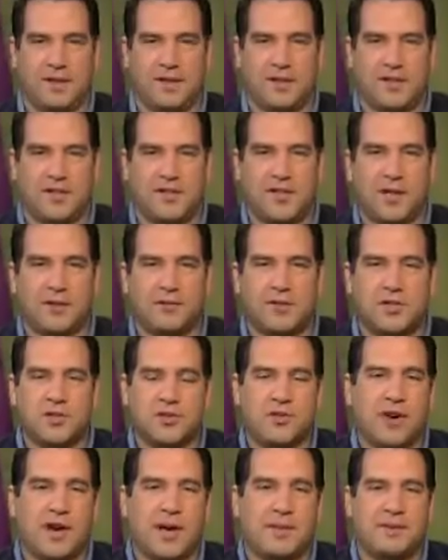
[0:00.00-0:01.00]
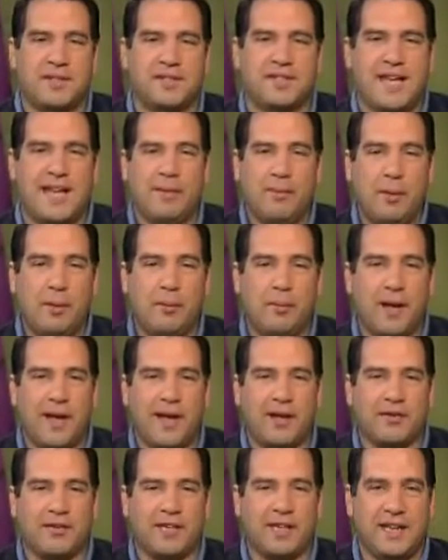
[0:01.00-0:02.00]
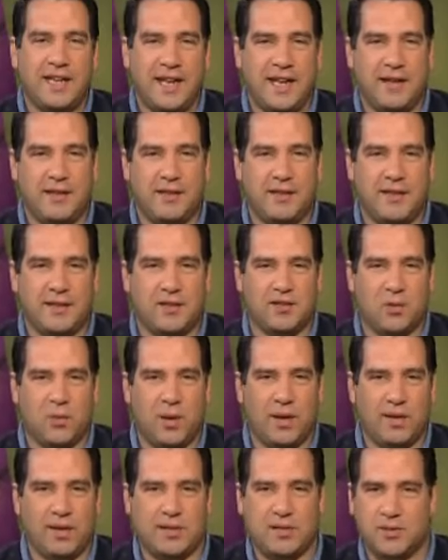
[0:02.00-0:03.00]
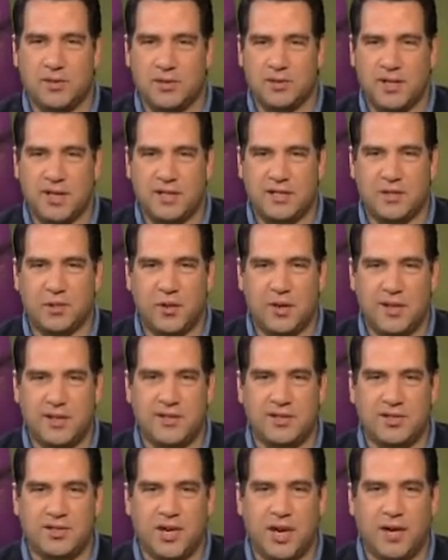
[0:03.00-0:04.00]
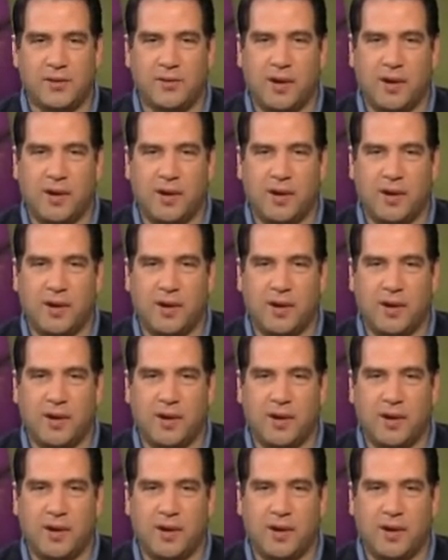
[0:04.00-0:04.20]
A self-described table-pounding atheist well into his late 20s, John